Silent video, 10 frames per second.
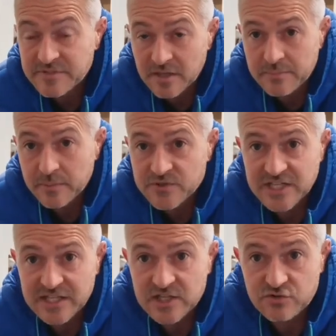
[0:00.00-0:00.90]
Some people
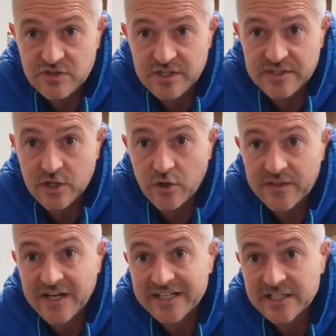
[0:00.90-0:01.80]
say in history that they
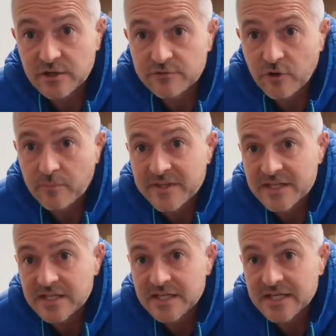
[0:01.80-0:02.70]
got the idea from
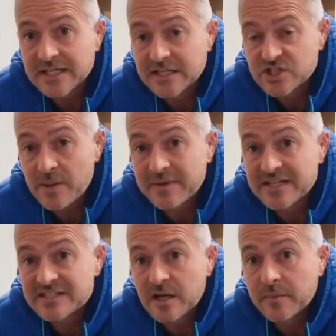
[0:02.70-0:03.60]
the
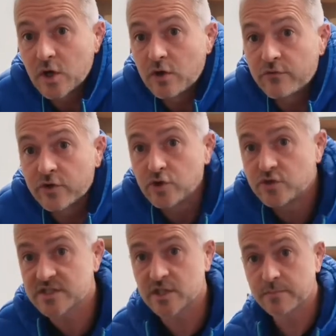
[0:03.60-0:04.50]
Japanese coming over and
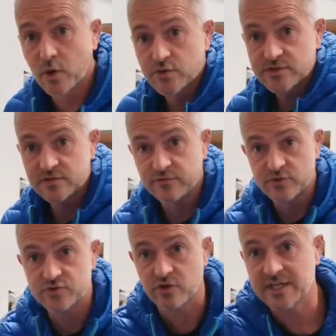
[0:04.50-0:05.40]
using the posts
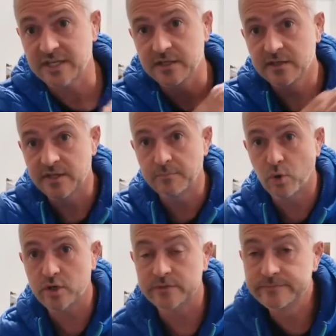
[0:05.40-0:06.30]
for striking their
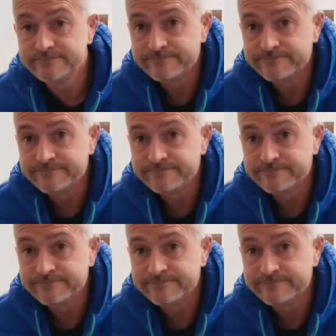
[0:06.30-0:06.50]
bokken.